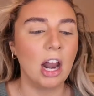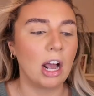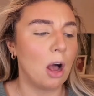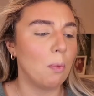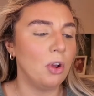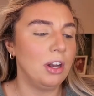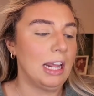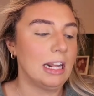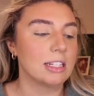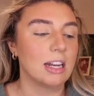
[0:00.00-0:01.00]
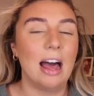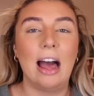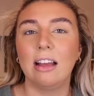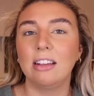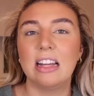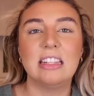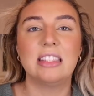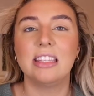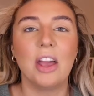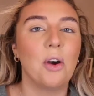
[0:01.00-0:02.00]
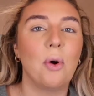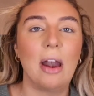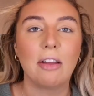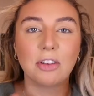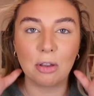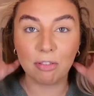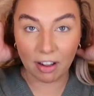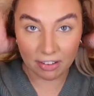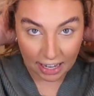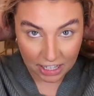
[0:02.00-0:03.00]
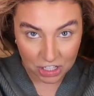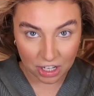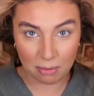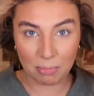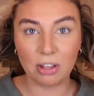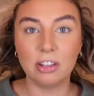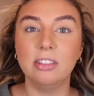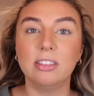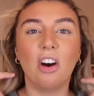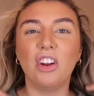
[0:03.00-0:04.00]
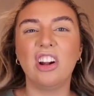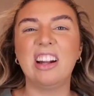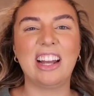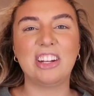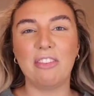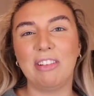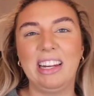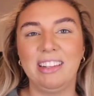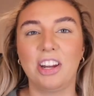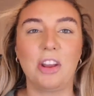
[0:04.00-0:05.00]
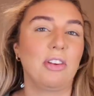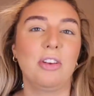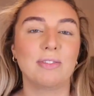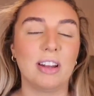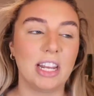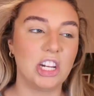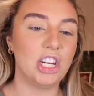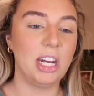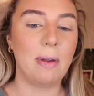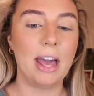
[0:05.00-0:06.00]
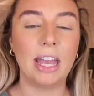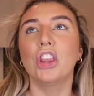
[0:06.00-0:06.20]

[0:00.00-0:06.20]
Like I wouldn't need to like conceal or like do foundation, because on holiday I don't use foundation anyway.